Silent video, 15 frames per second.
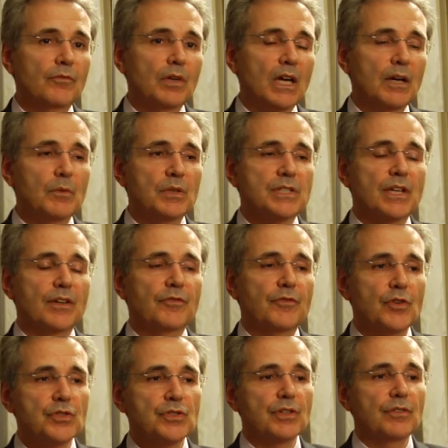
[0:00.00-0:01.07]
I would say
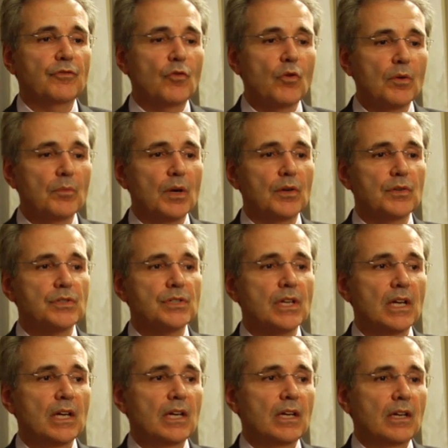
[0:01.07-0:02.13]
first and foremost,
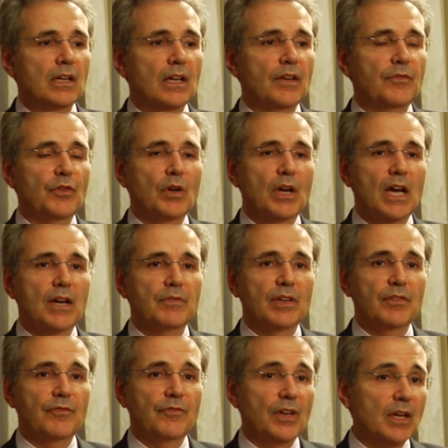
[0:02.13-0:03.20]
if you have a
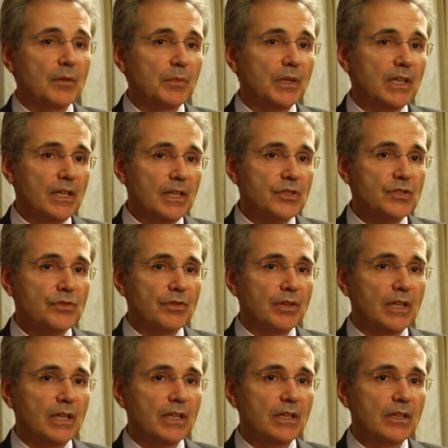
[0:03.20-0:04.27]
family
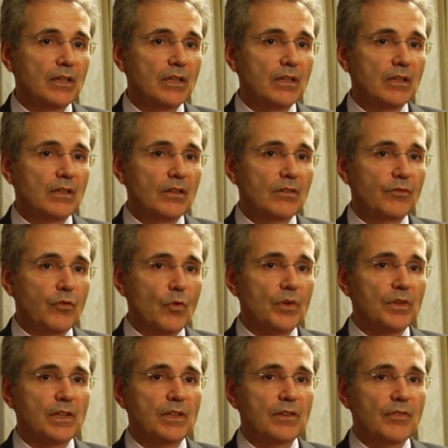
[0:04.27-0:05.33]
history for
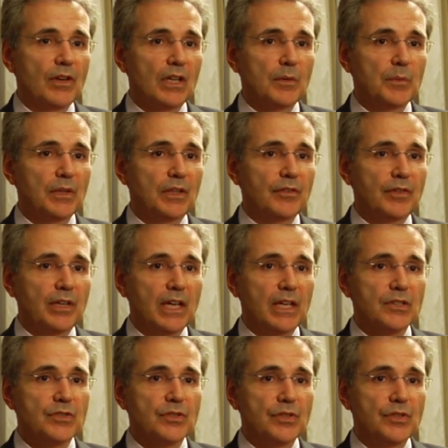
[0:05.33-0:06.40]
the development of
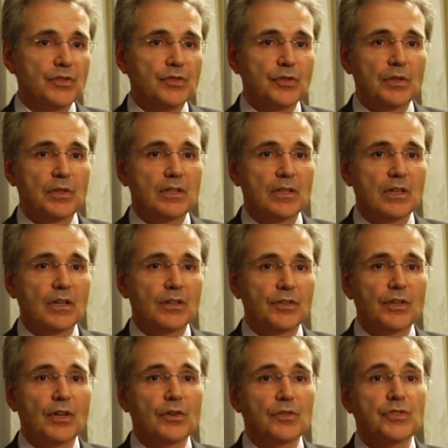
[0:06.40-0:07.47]
cancer, you should
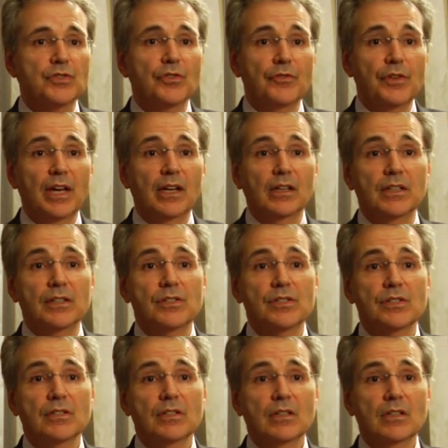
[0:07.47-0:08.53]
undergo surveillance